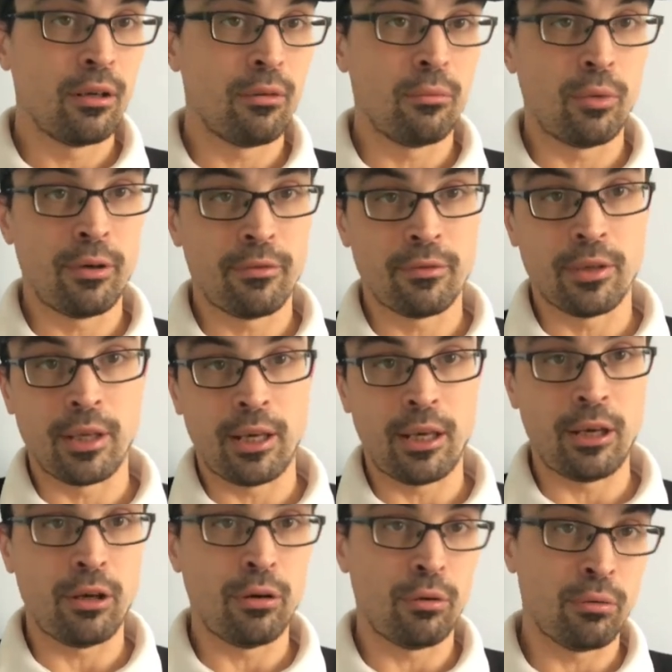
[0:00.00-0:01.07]
with the
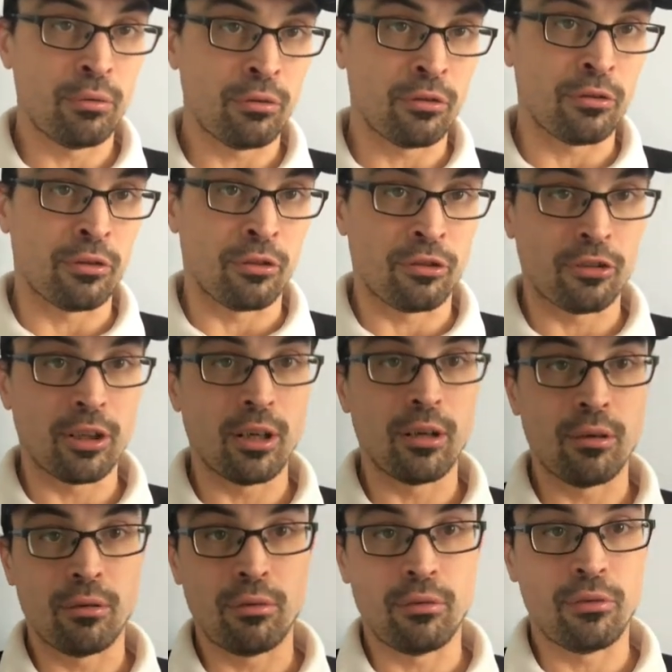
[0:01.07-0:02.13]
hills, the
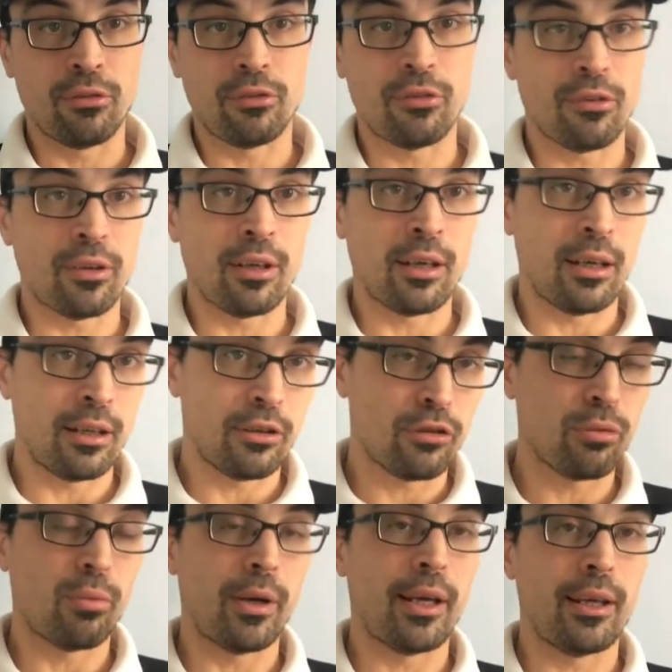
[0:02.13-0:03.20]
stones,
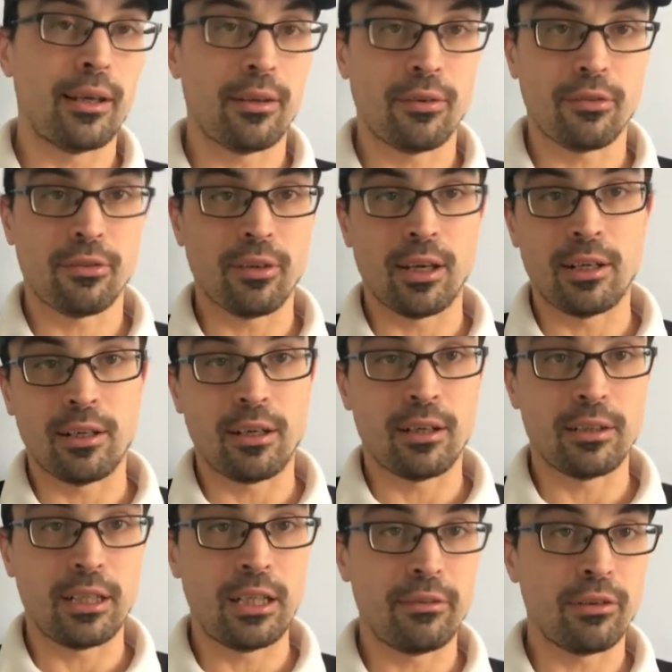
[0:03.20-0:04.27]
twigs and
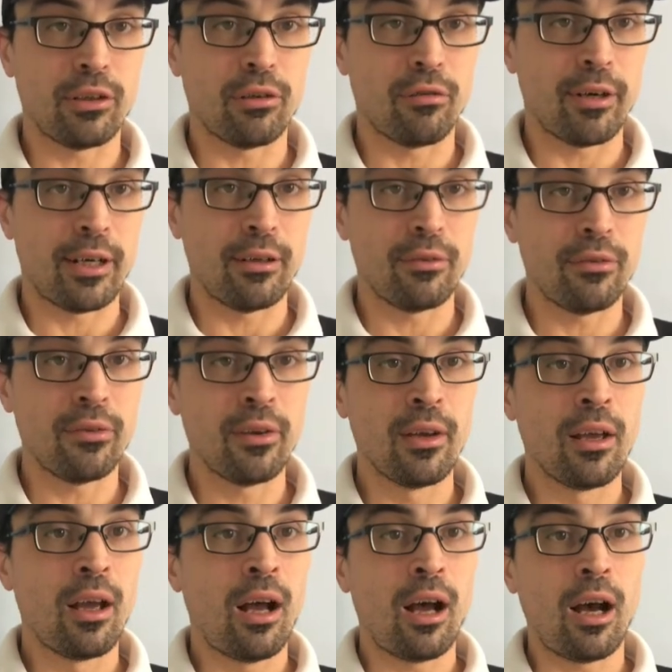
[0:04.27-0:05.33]
uneven ground.
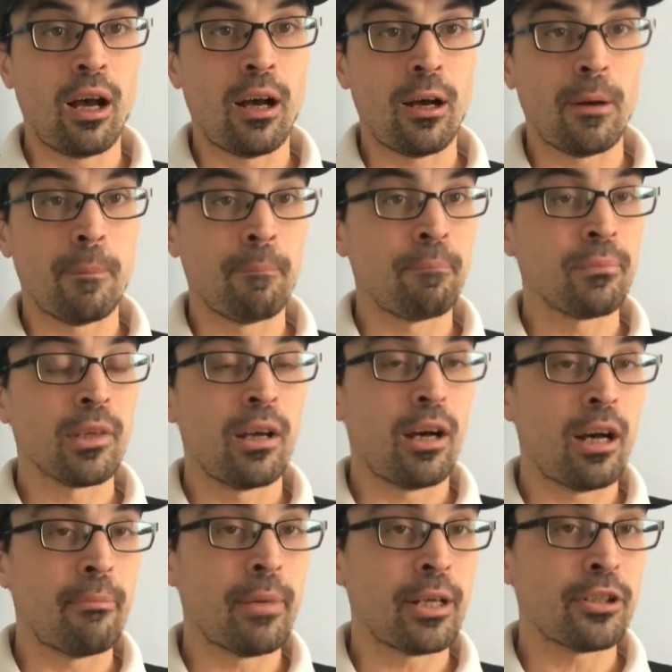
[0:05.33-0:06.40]
Um, I
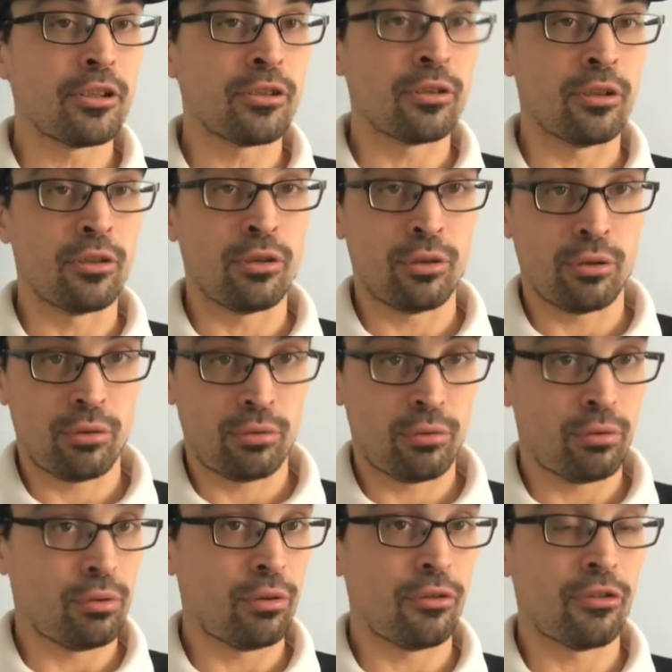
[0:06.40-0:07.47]
managed to do
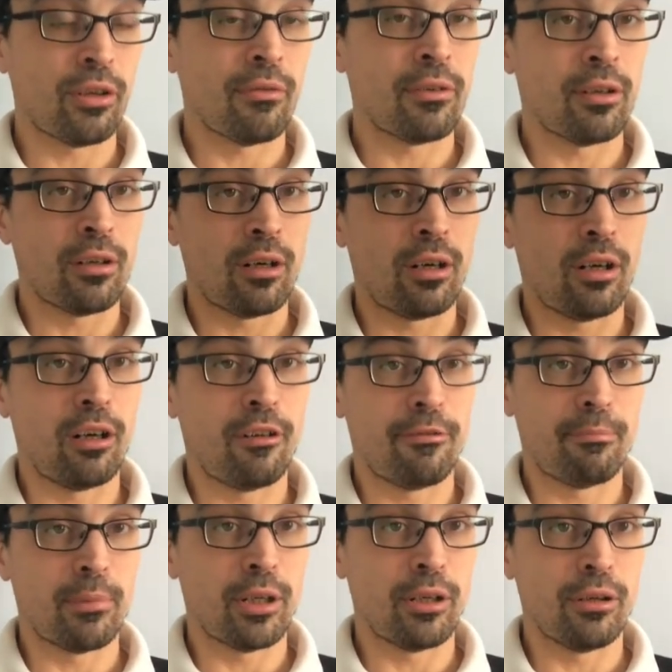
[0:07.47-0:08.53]
seven and a half
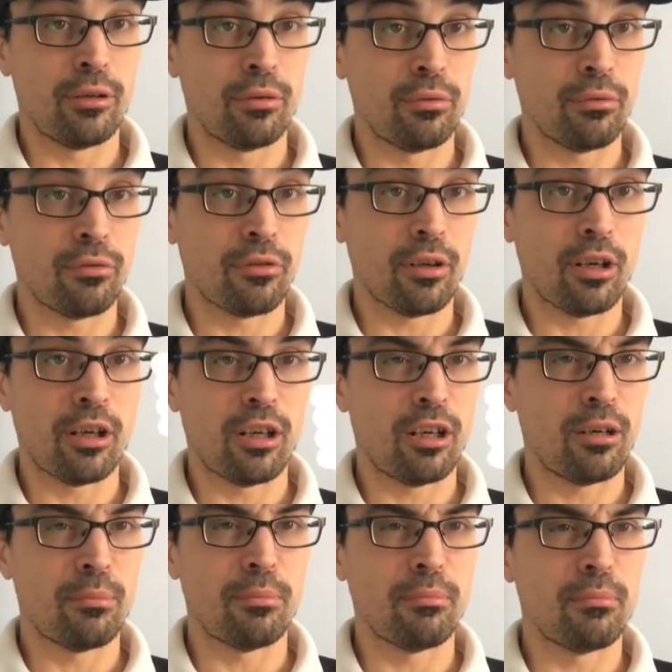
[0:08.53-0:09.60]
miles.
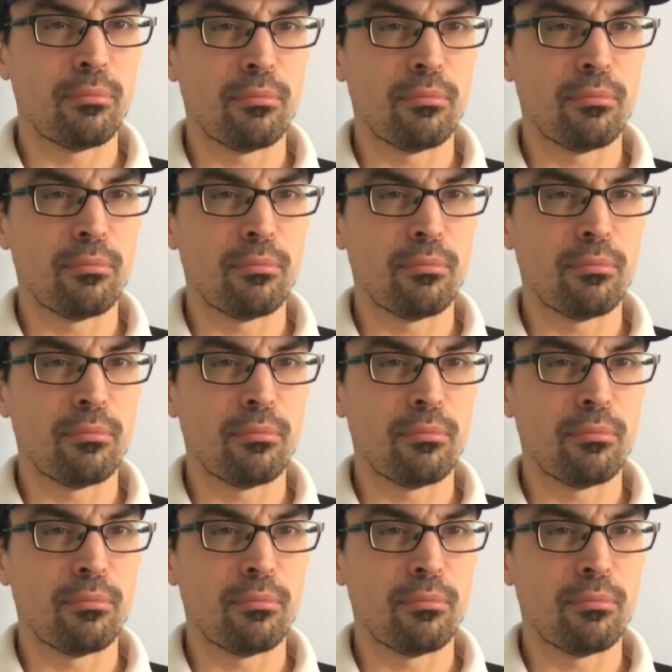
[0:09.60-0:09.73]
Um,